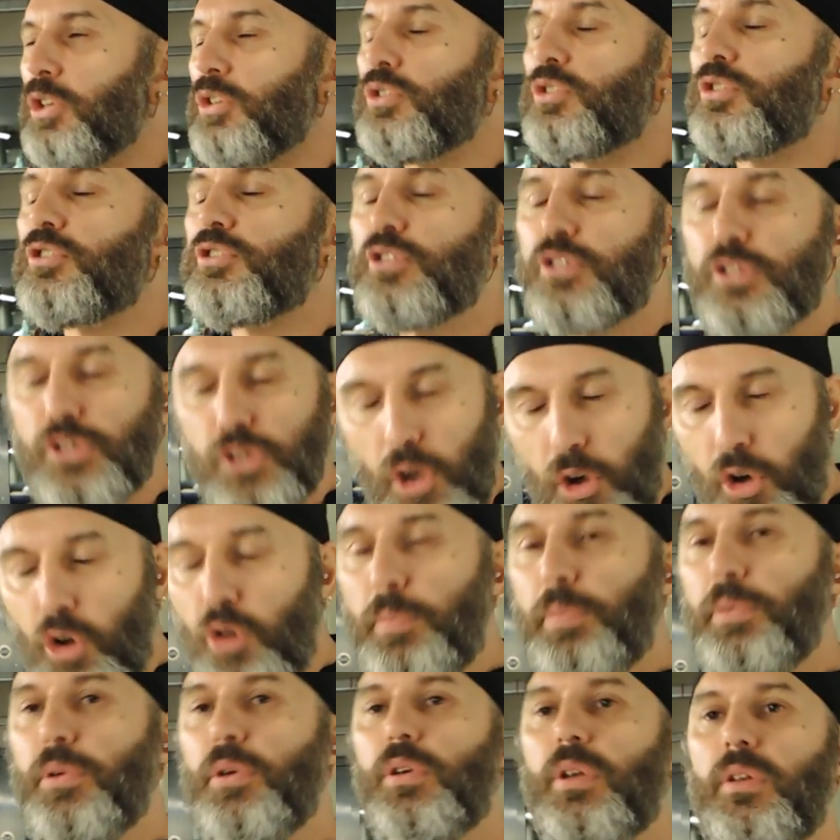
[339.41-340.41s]

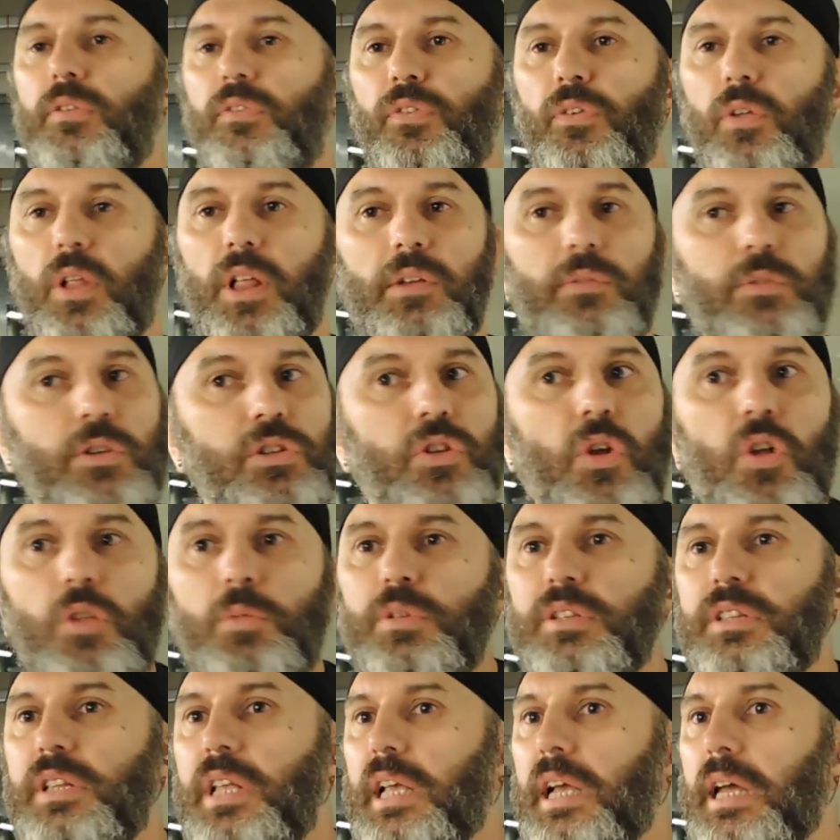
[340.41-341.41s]
so beautiful, and it was
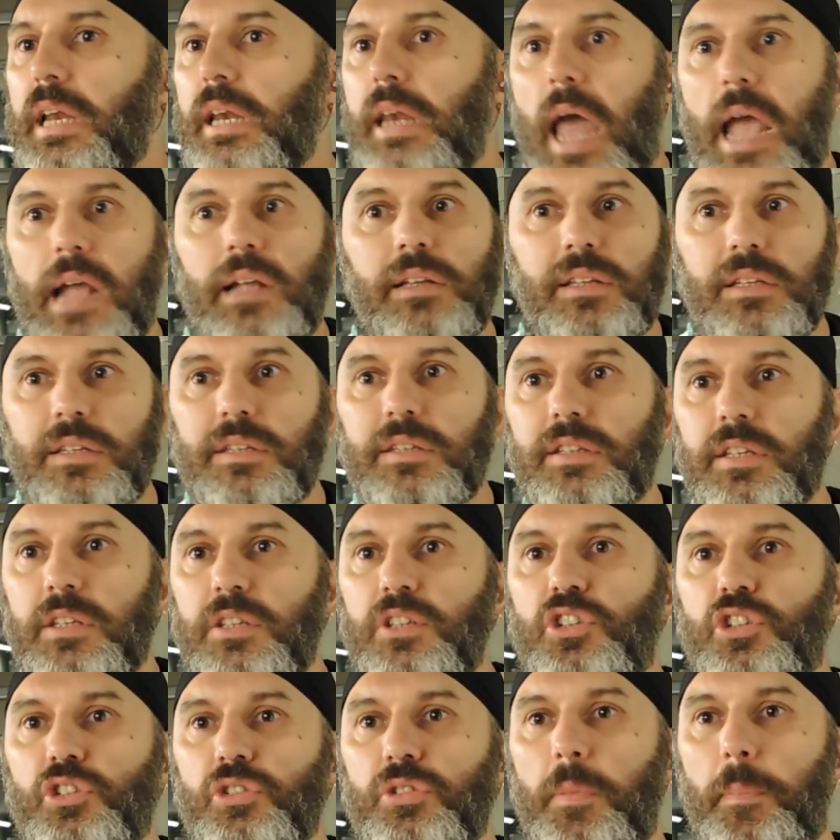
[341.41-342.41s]
almost like a 19th
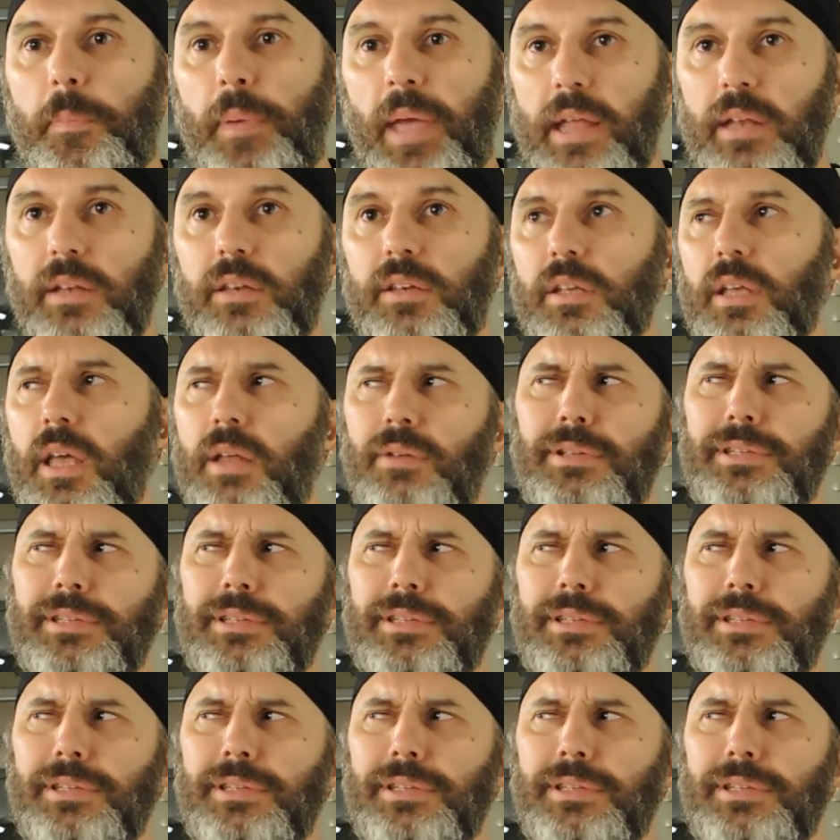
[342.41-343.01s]
century painting.